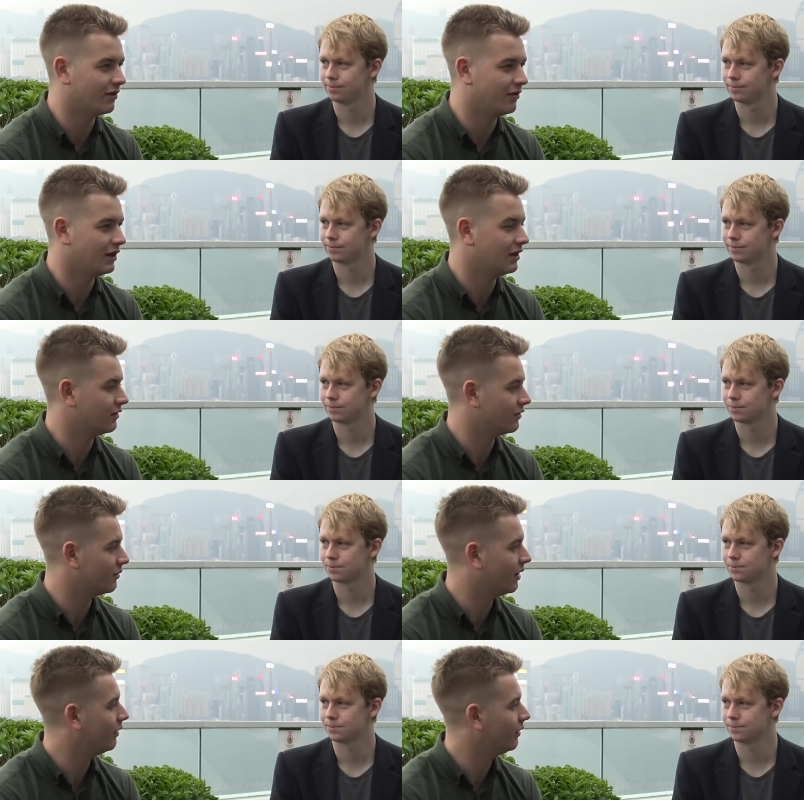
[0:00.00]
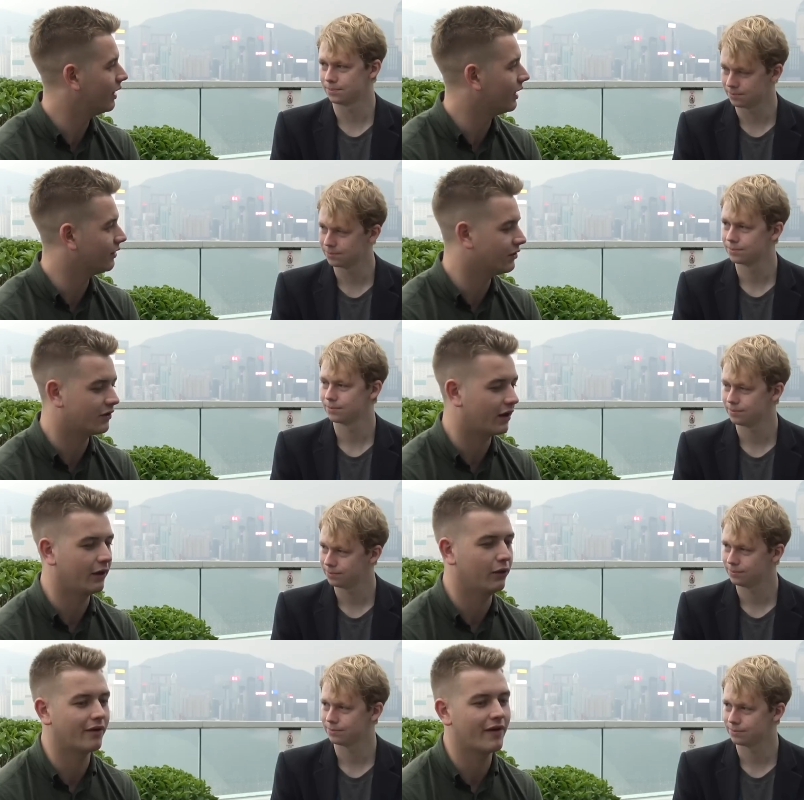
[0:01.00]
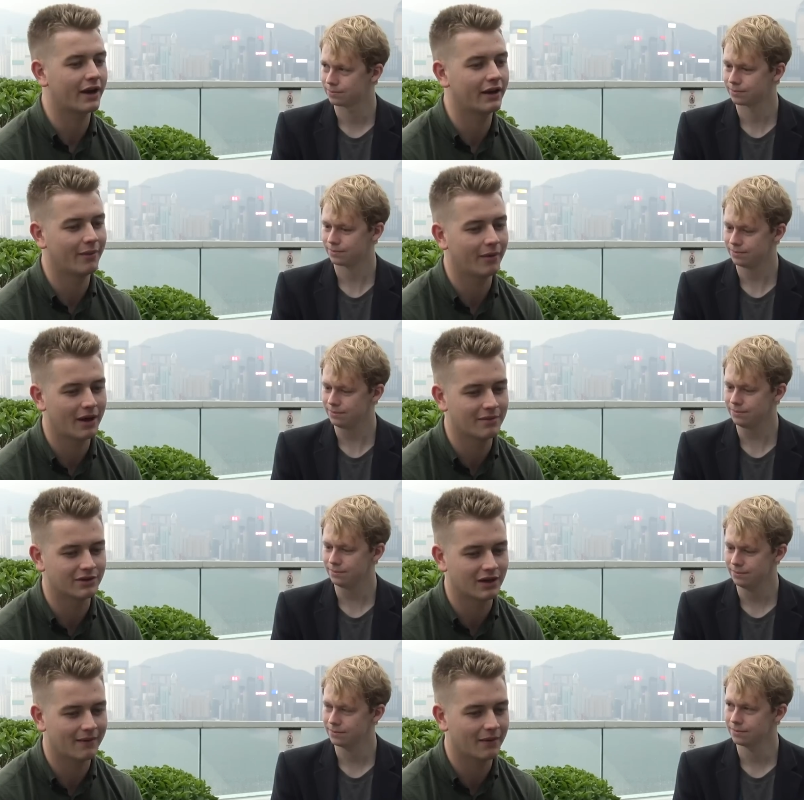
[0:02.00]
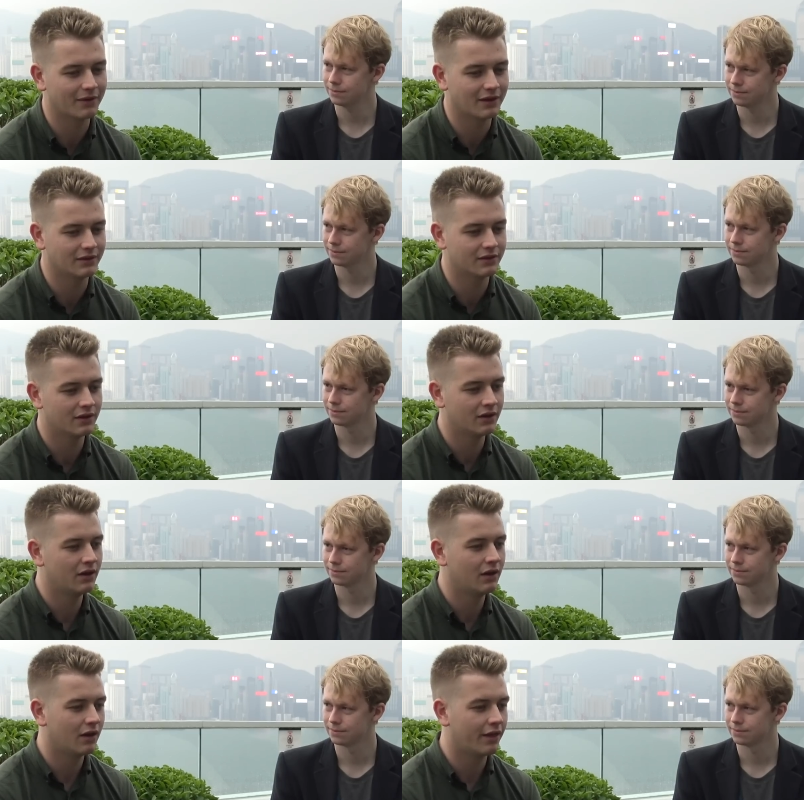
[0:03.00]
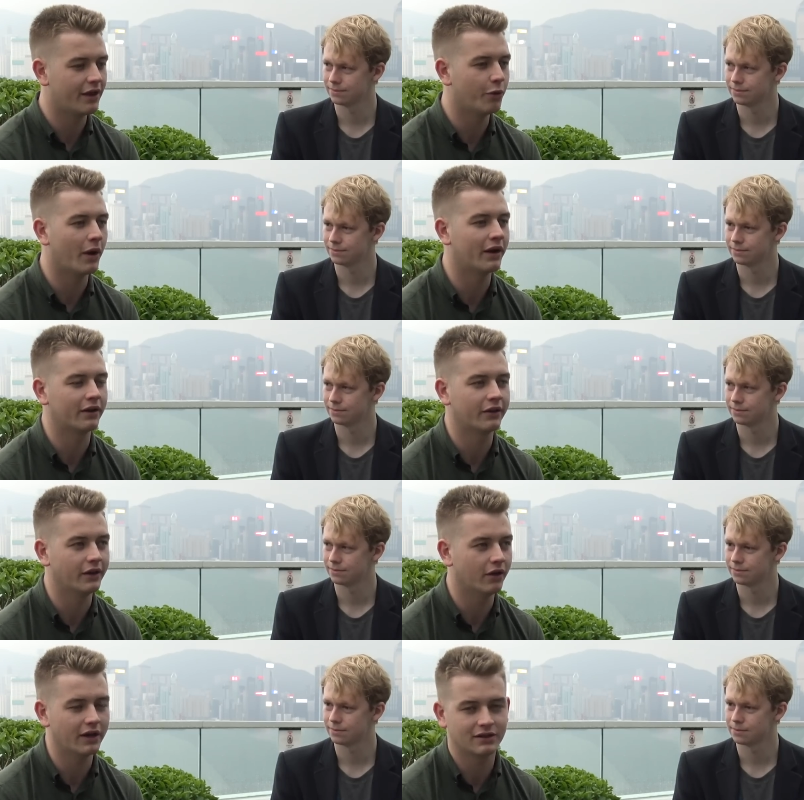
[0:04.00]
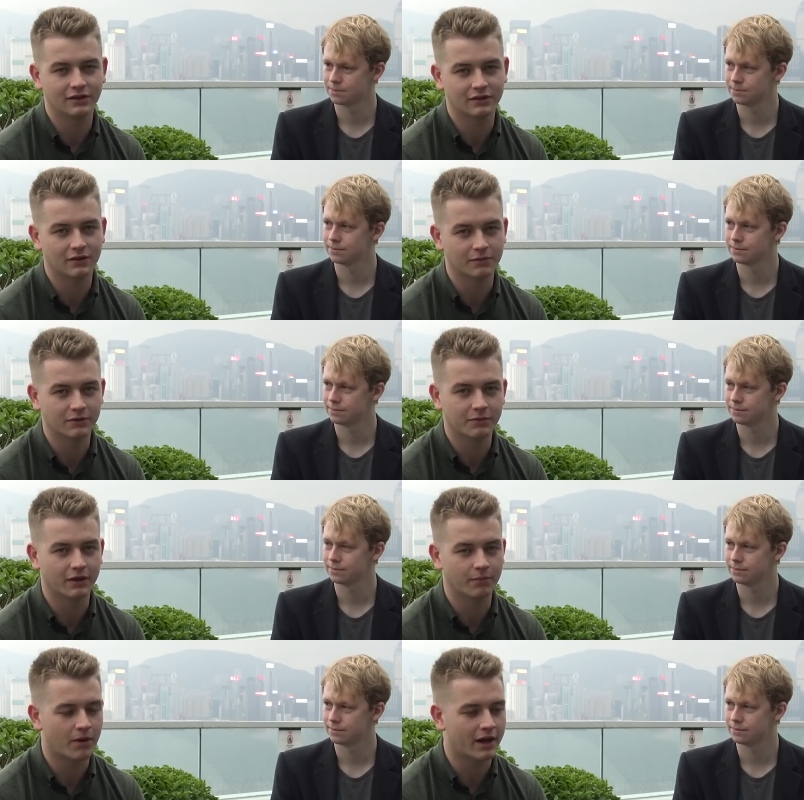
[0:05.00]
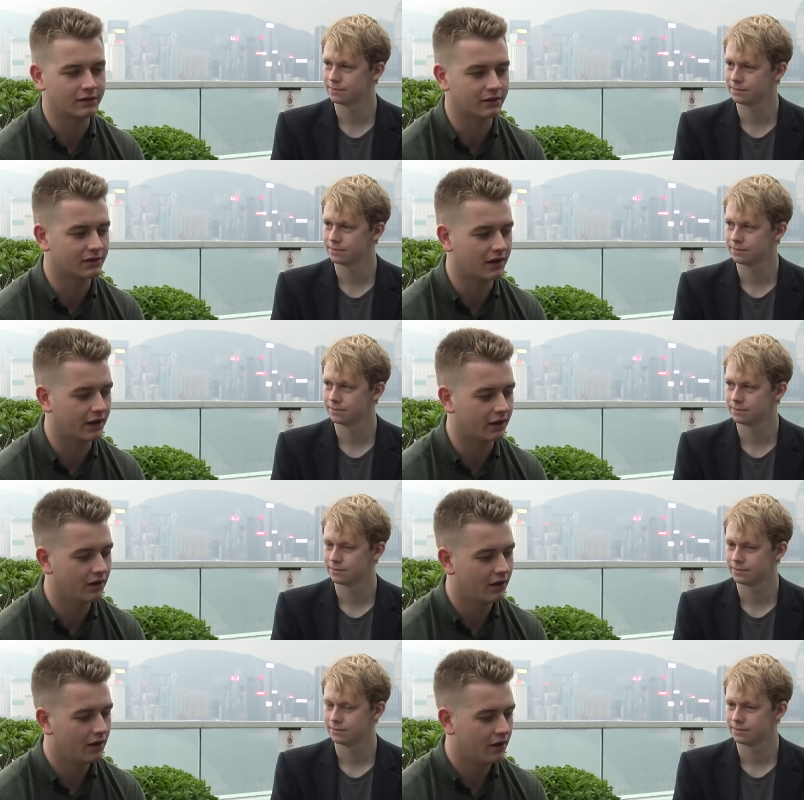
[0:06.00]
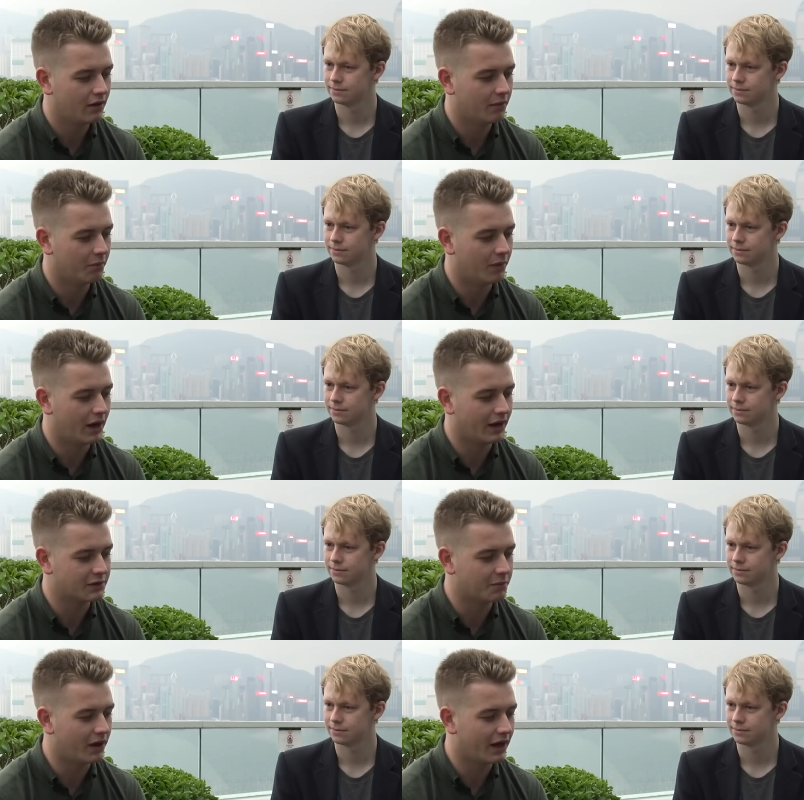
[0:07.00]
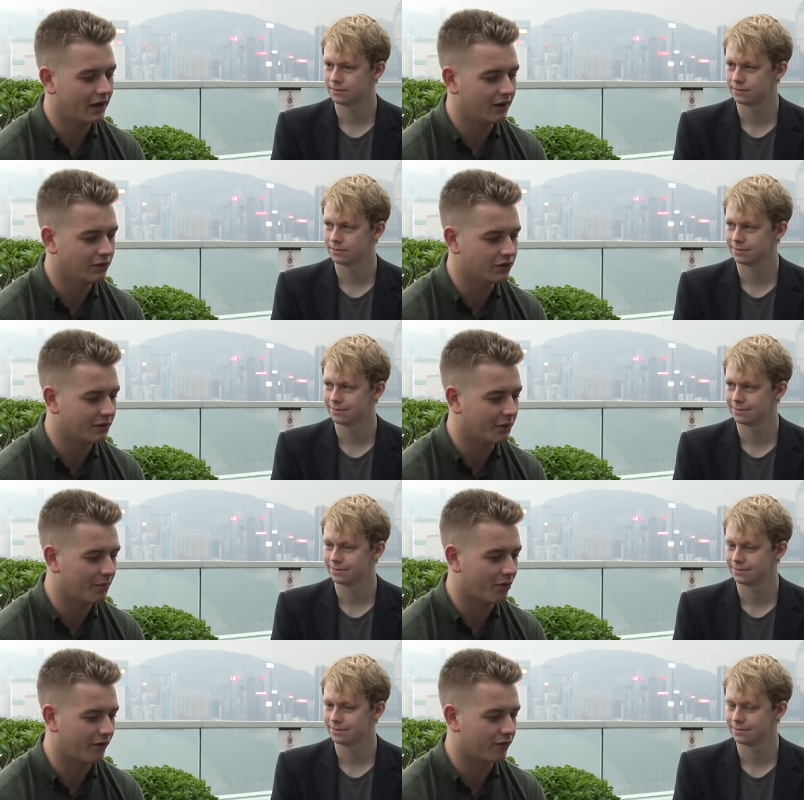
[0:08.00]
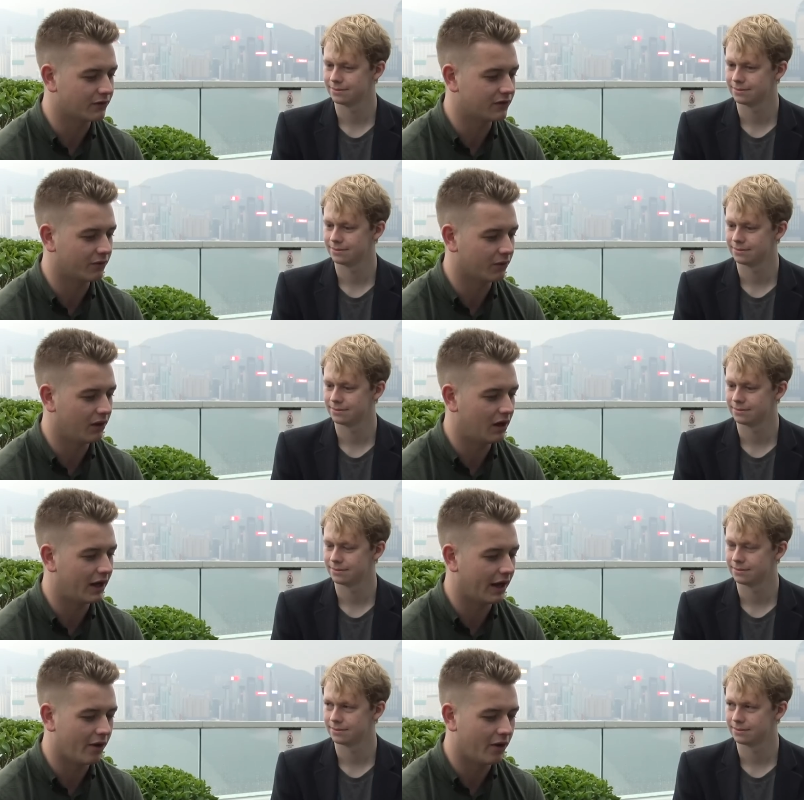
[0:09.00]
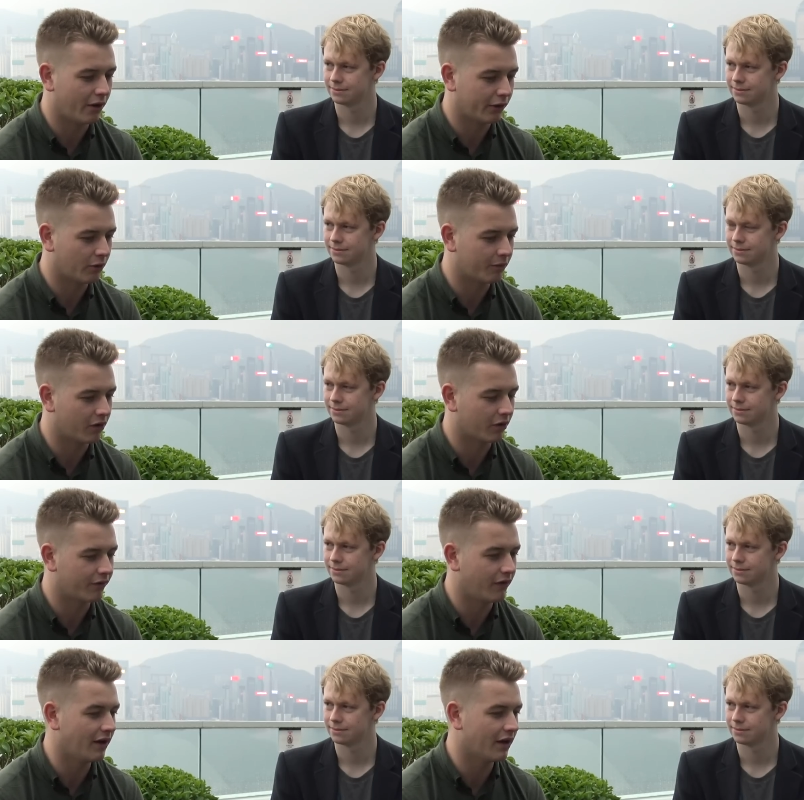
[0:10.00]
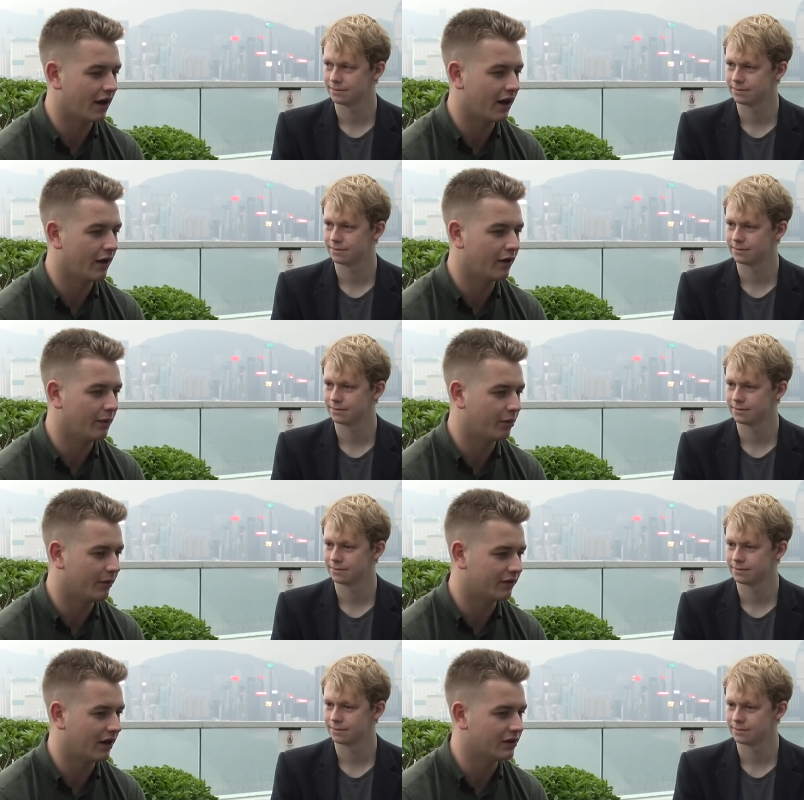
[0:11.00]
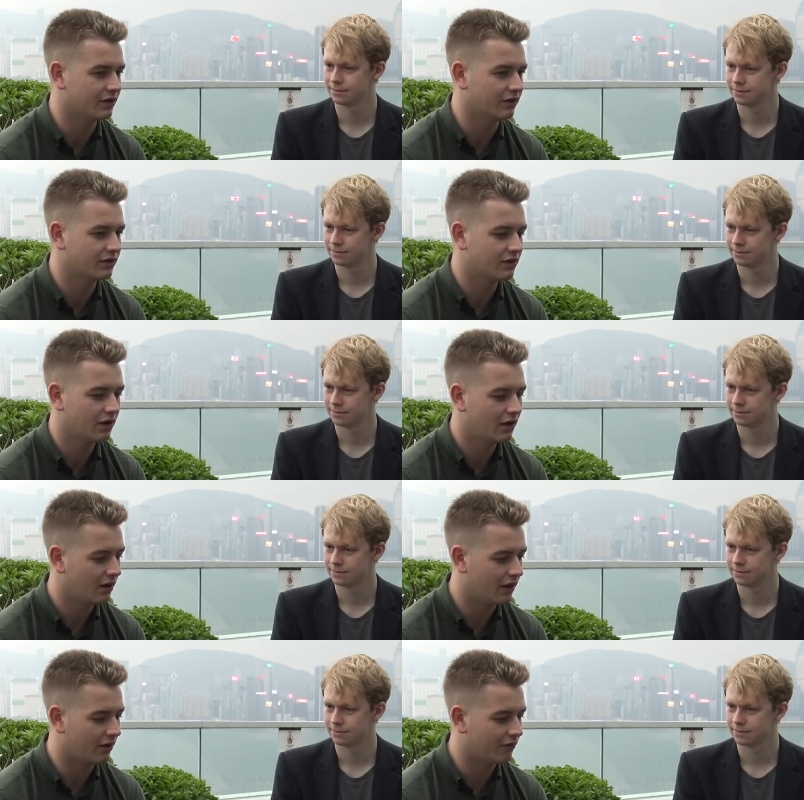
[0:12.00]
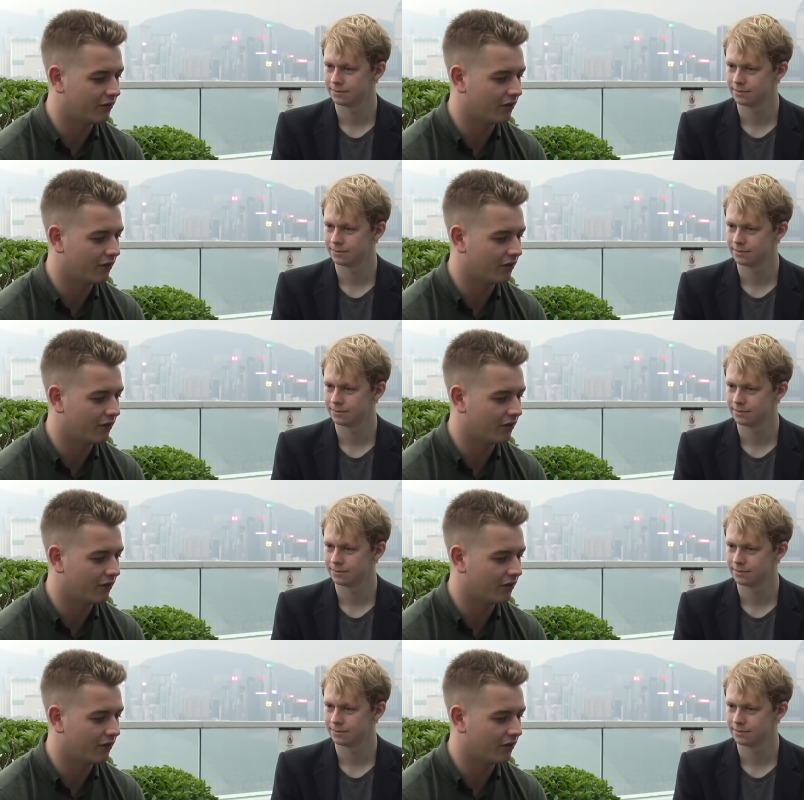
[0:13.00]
Speaker 1: over the years as well. And just like a lot of academic papers come out with these theoretically nice systems, but in practice, like my, it's my usually my preference to rely on cryptography and implementations that have